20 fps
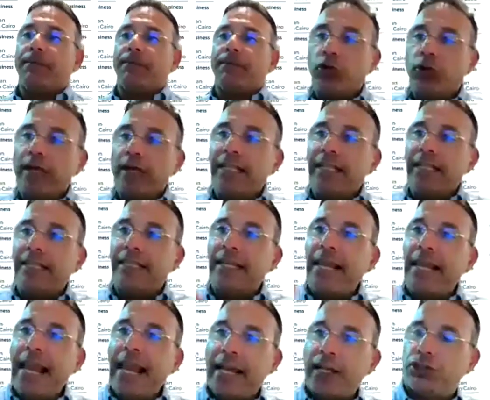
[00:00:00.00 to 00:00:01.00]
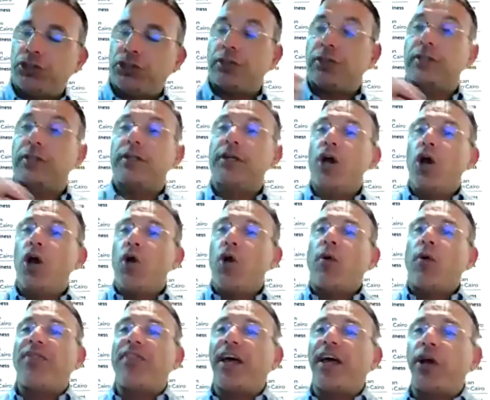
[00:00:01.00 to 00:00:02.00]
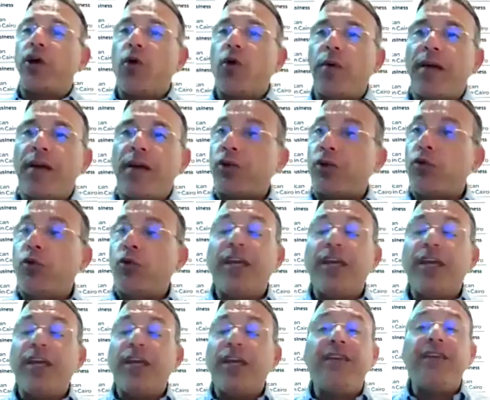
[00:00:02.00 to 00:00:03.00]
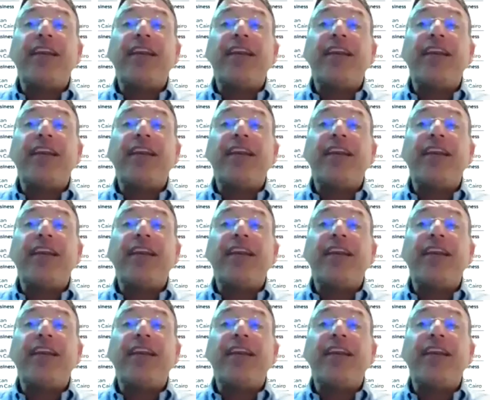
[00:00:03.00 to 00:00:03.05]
during the lecture, what they're going through even